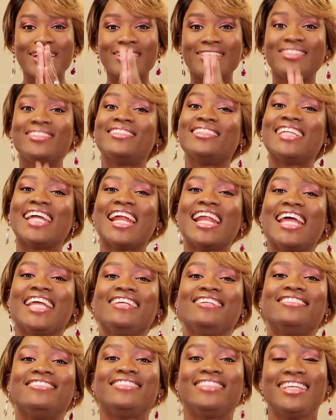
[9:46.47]
sooner
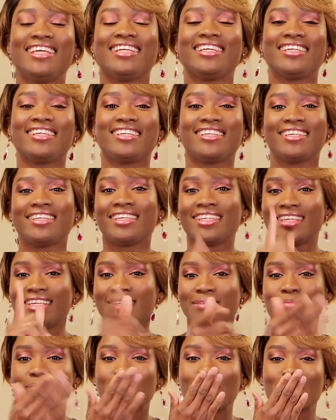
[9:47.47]
than you think.
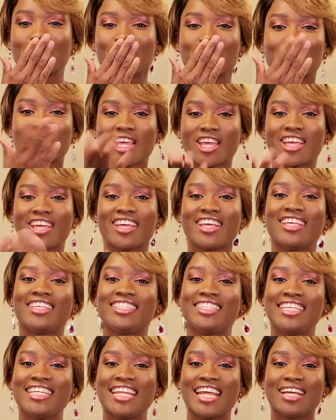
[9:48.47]

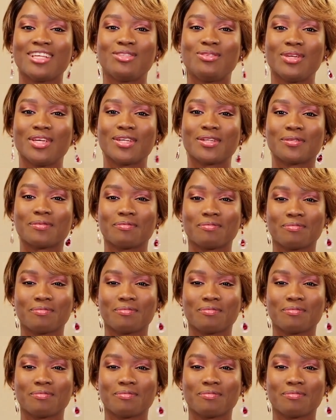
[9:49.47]
See you next week.